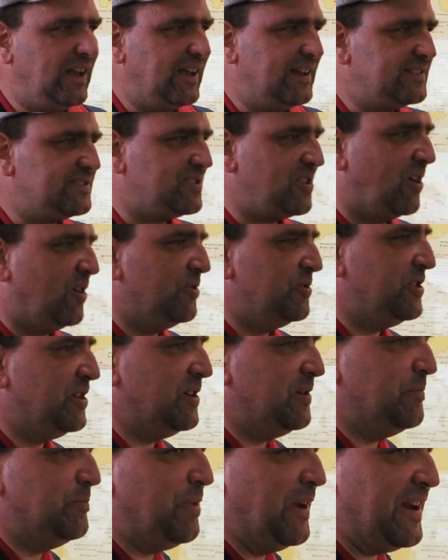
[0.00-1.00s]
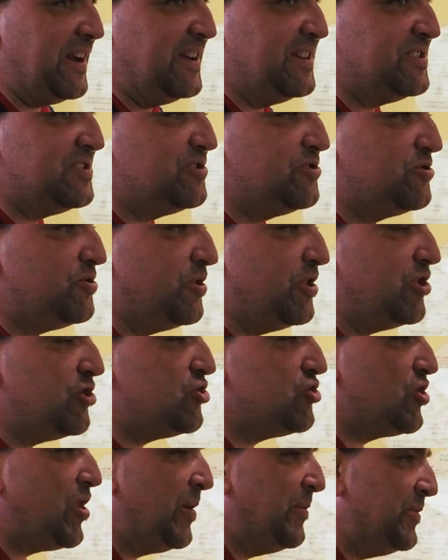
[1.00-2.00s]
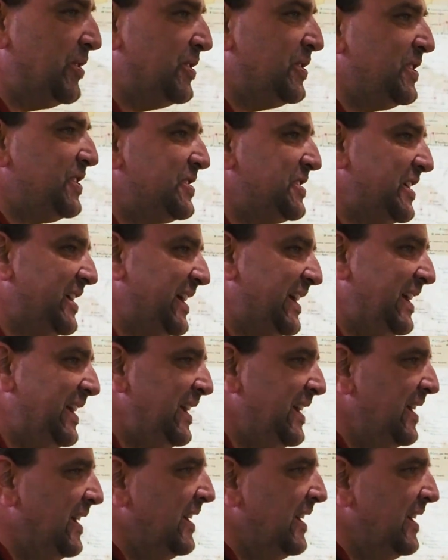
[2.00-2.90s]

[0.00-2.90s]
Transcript: So the biggest Jewish community